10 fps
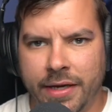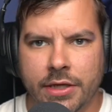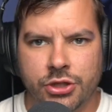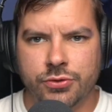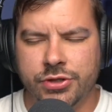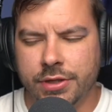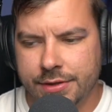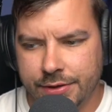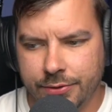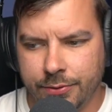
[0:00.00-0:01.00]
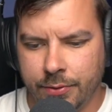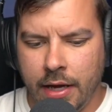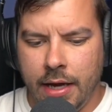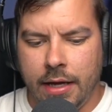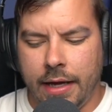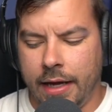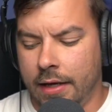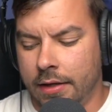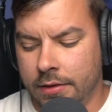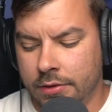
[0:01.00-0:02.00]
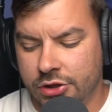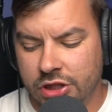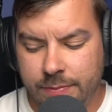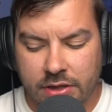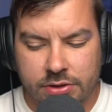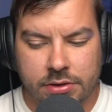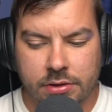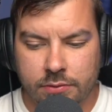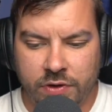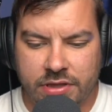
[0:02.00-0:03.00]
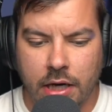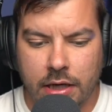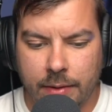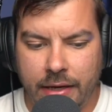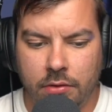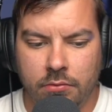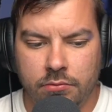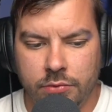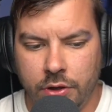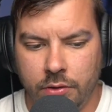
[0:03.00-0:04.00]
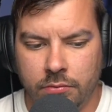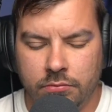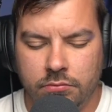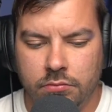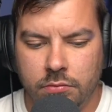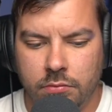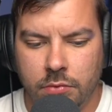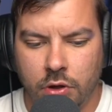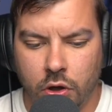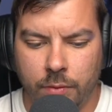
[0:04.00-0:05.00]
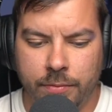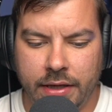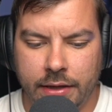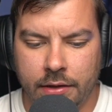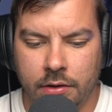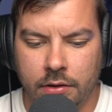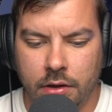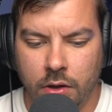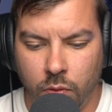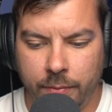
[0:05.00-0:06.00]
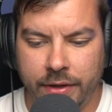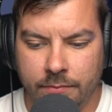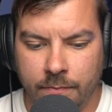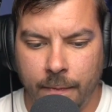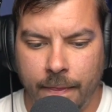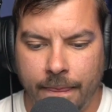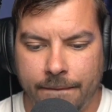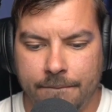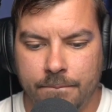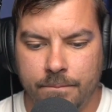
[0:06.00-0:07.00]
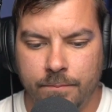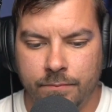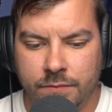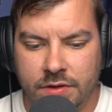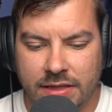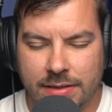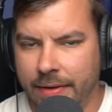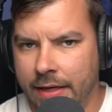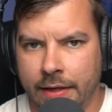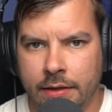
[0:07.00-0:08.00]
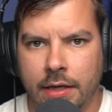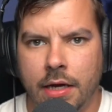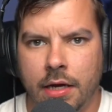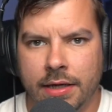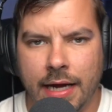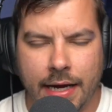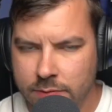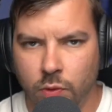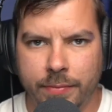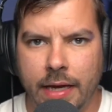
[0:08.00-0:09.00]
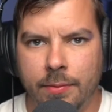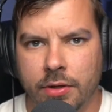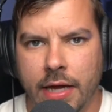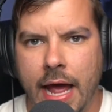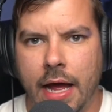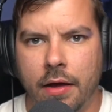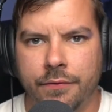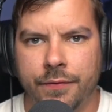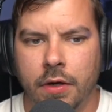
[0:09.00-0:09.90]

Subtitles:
in jiu-jitsu. And just because we talk about, her being a woman doesn't mean guys won't be able to have